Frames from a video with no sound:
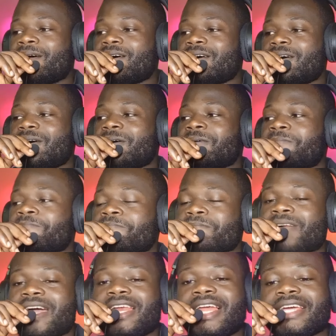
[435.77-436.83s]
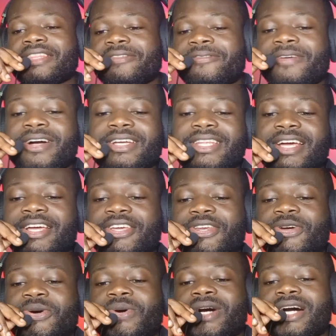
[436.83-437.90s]
I like the fact that,
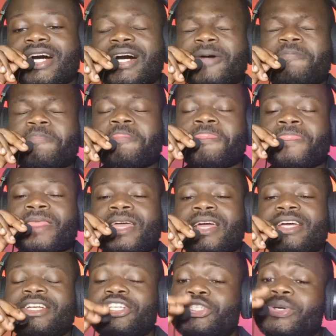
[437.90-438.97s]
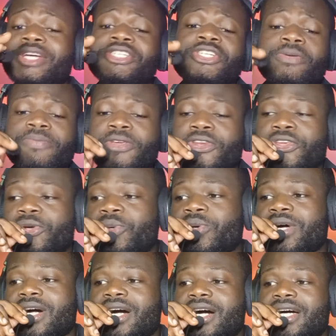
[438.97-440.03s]
you know, they tried something
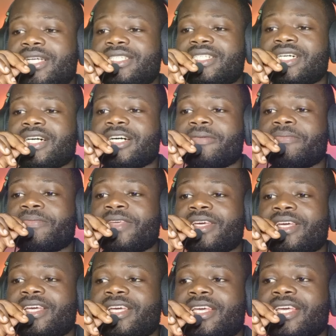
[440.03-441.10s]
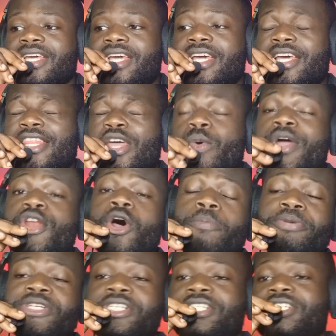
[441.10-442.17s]
new, and they were
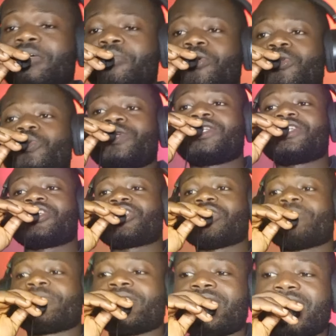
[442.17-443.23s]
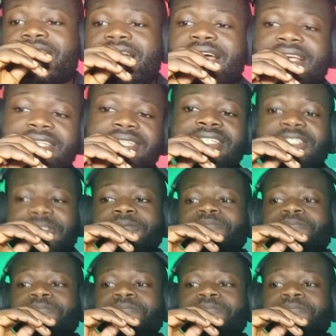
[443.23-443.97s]
not predictable, which is something that I